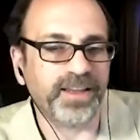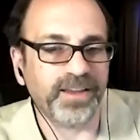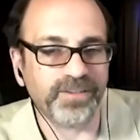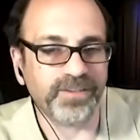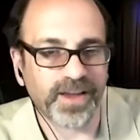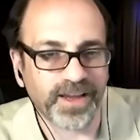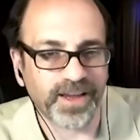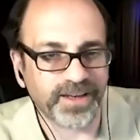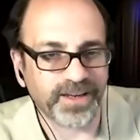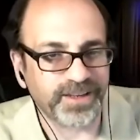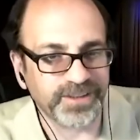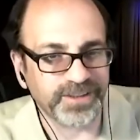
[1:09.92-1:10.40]

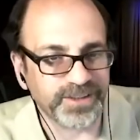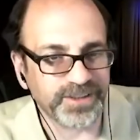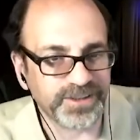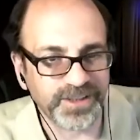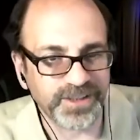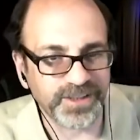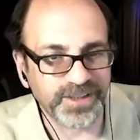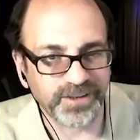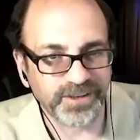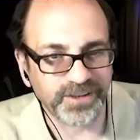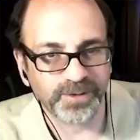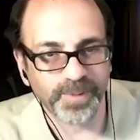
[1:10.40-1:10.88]
I can
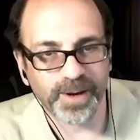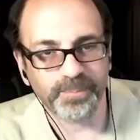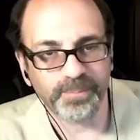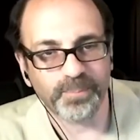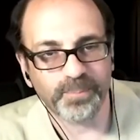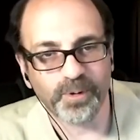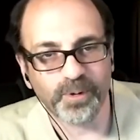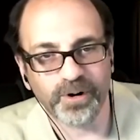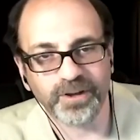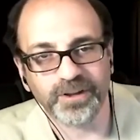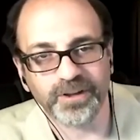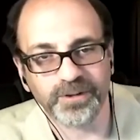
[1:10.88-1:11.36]
just give you my
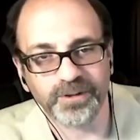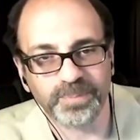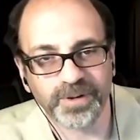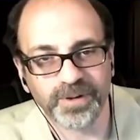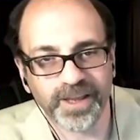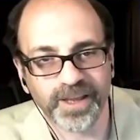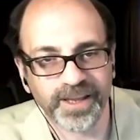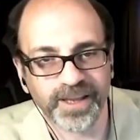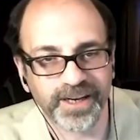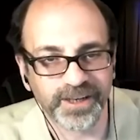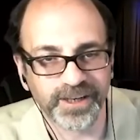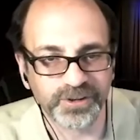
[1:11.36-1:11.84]

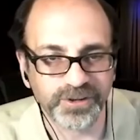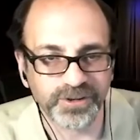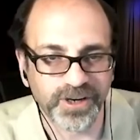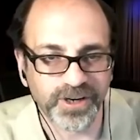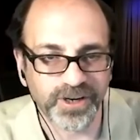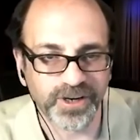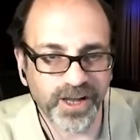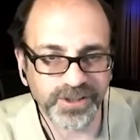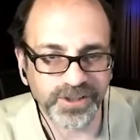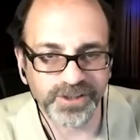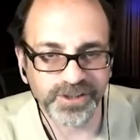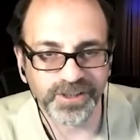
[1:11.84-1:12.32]
boilerplate
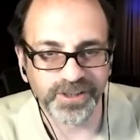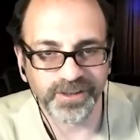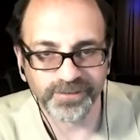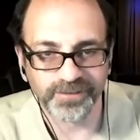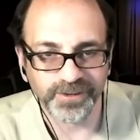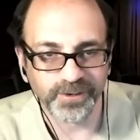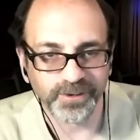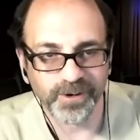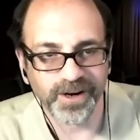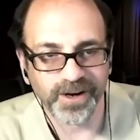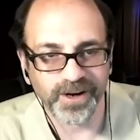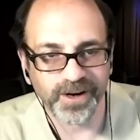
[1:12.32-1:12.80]
introduction
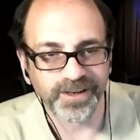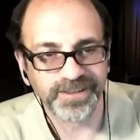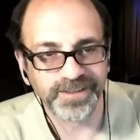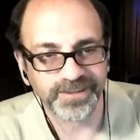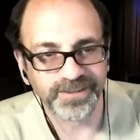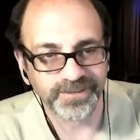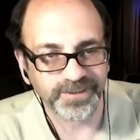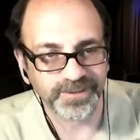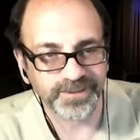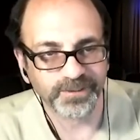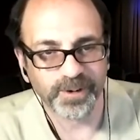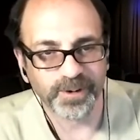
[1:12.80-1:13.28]
if you
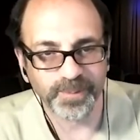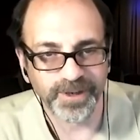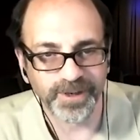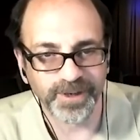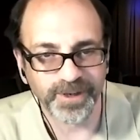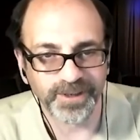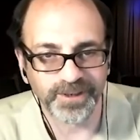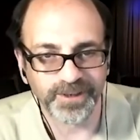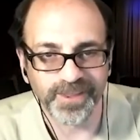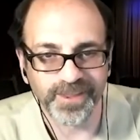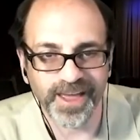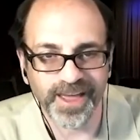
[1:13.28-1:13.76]
want. you want me
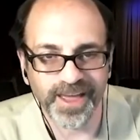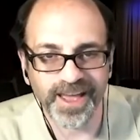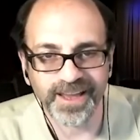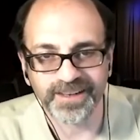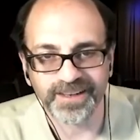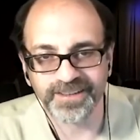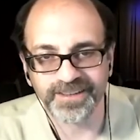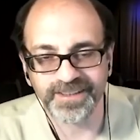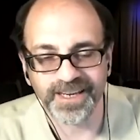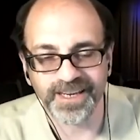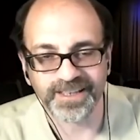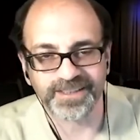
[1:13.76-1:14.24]
yeah, to do that?
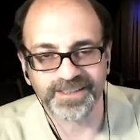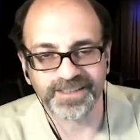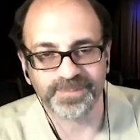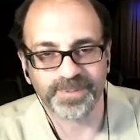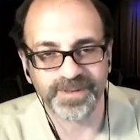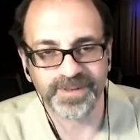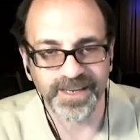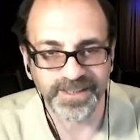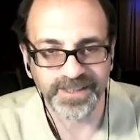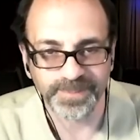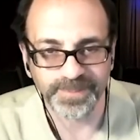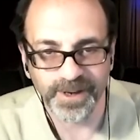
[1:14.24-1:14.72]
Do it. it. takes, it
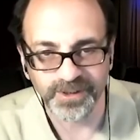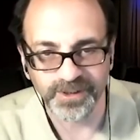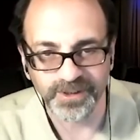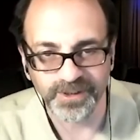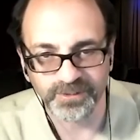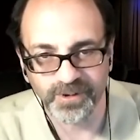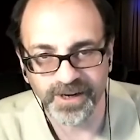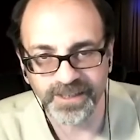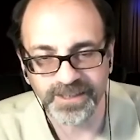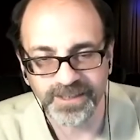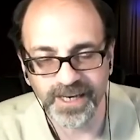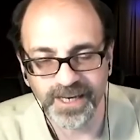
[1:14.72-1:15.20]
takes let's about
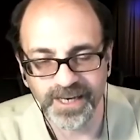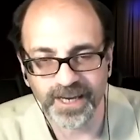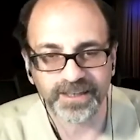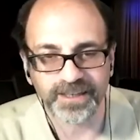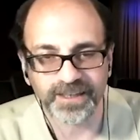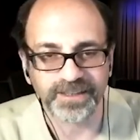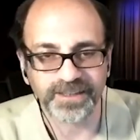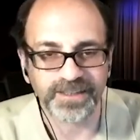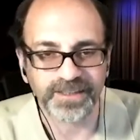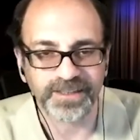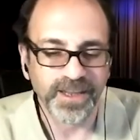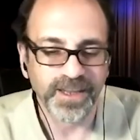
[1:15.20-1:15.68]
20
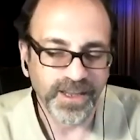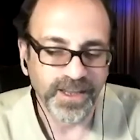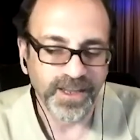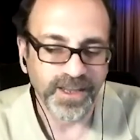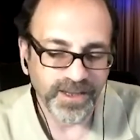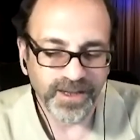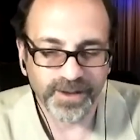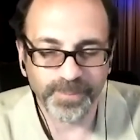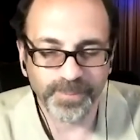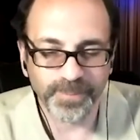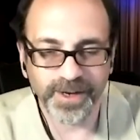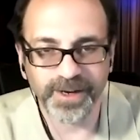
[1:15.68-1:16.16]
seconds.
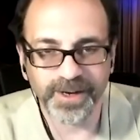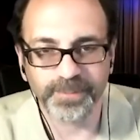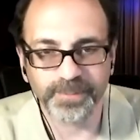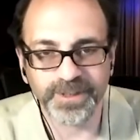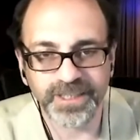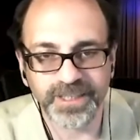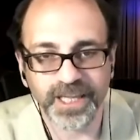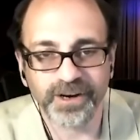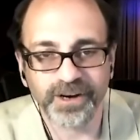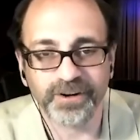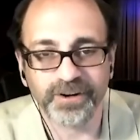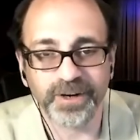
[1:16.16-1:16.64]
Uh, my name
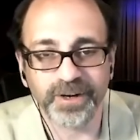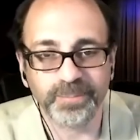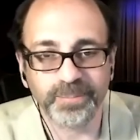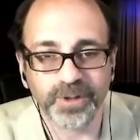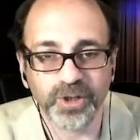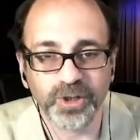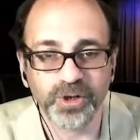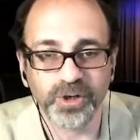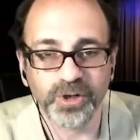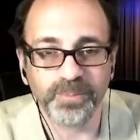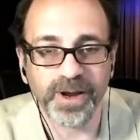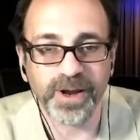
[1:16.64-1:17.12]
is Larry
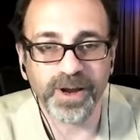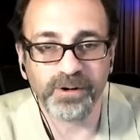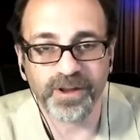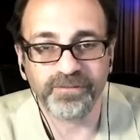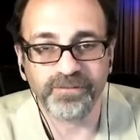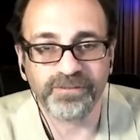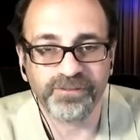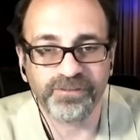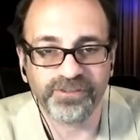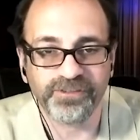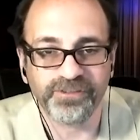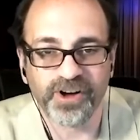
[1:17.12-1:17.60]
Bloom. I
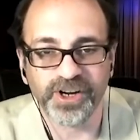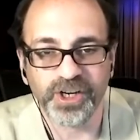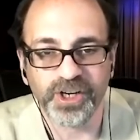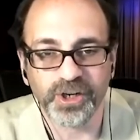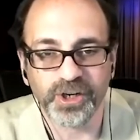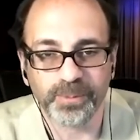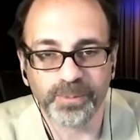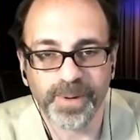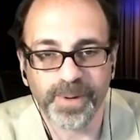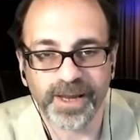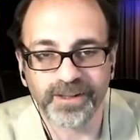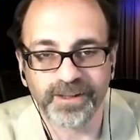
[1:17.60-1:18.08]
run
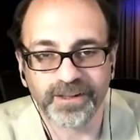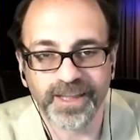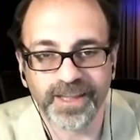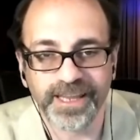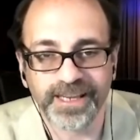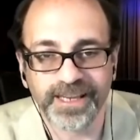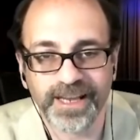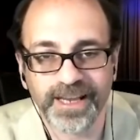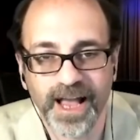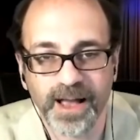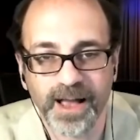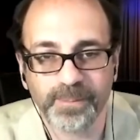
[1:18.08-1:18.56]
Funnier by the
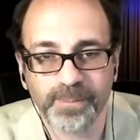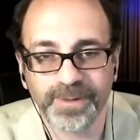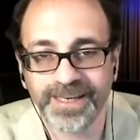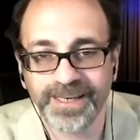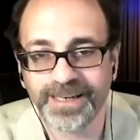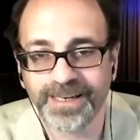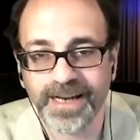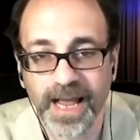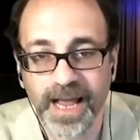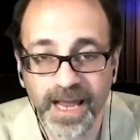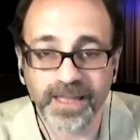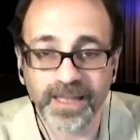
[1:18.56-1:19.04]
Lake
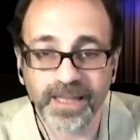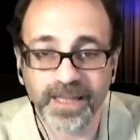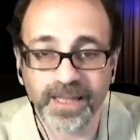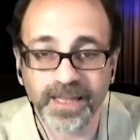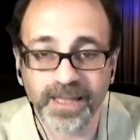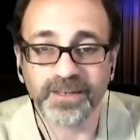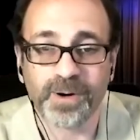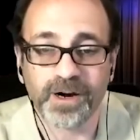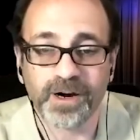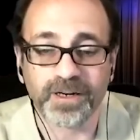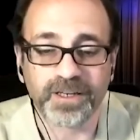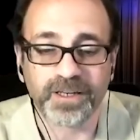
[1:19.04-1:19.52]
Comedy in
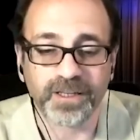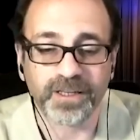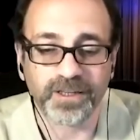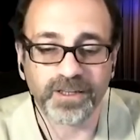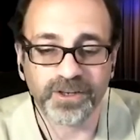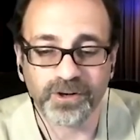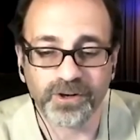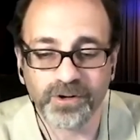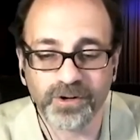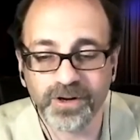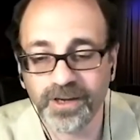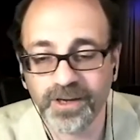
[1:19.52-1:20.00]
Highland Park,
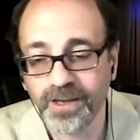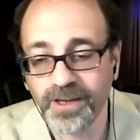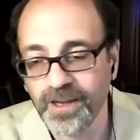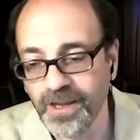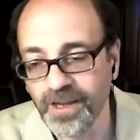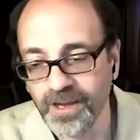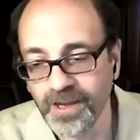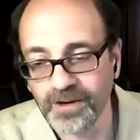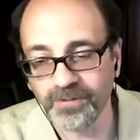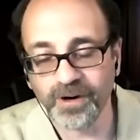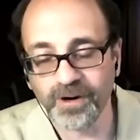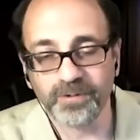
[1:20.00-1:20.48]
Illinois.
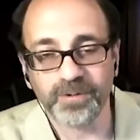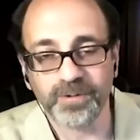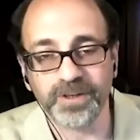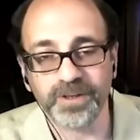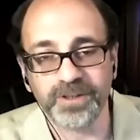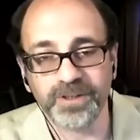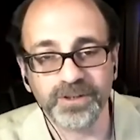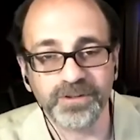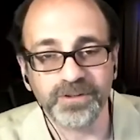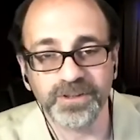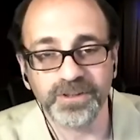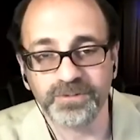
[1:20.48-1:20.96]
What
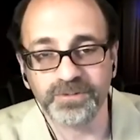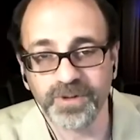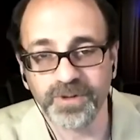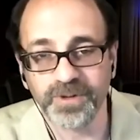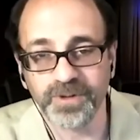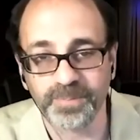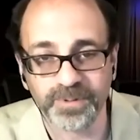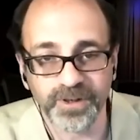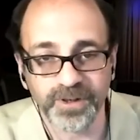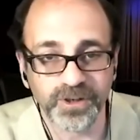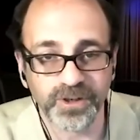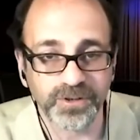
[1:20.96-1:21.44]
we do is we
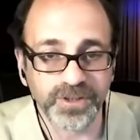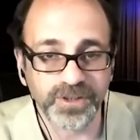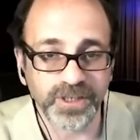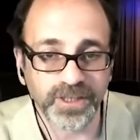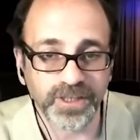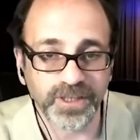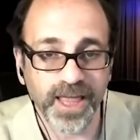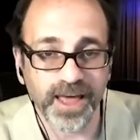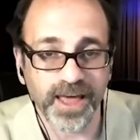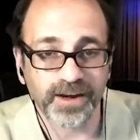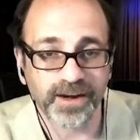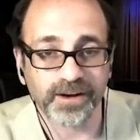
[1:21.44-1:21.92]
produce
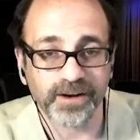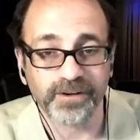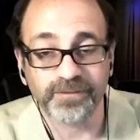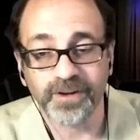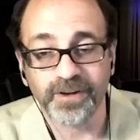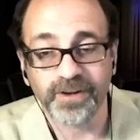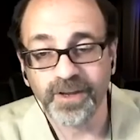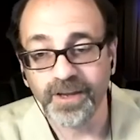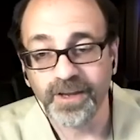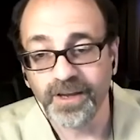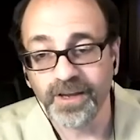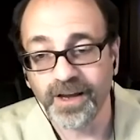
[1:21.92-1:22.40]
a lot of
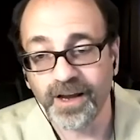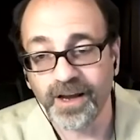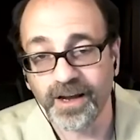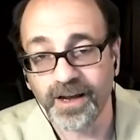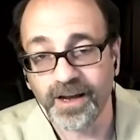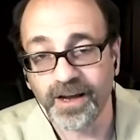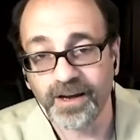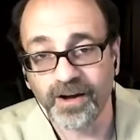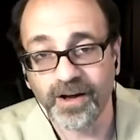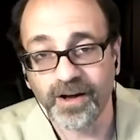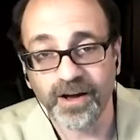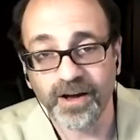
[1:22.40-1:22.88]

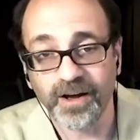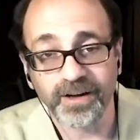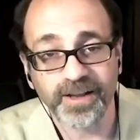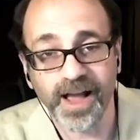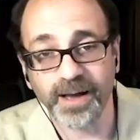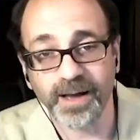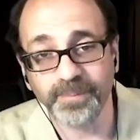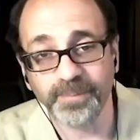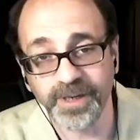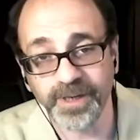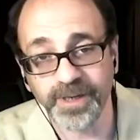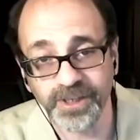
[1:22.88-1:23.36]
uh, uh,
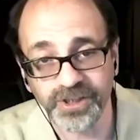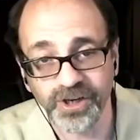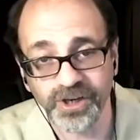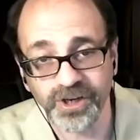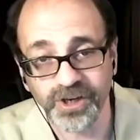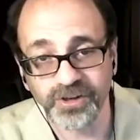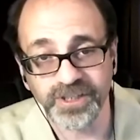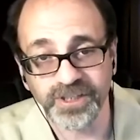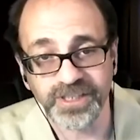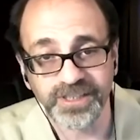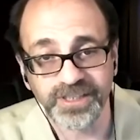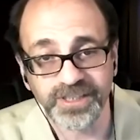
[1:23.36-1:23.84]
comedy
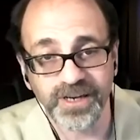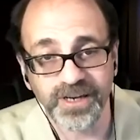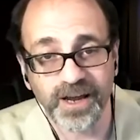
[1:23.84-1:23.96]
shows,